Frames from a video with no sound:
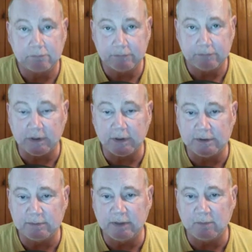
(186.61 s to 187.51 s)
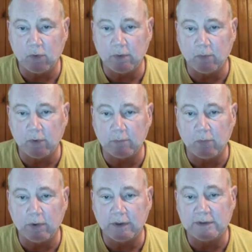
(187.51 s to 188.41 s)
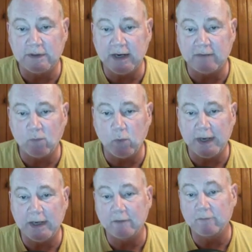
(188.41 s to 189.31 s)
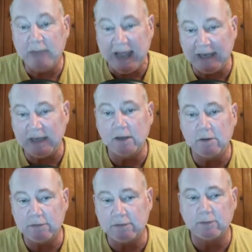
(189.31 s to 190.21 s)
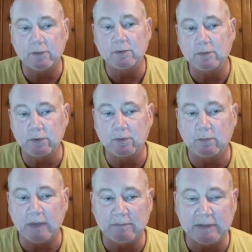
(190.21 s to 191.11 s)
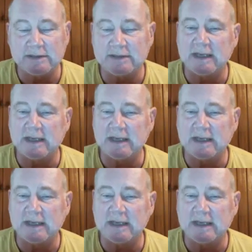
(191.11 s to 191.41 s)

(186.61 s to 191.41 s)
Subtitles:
Starting to be more and more important. Do they have a way of paying through Google My Business?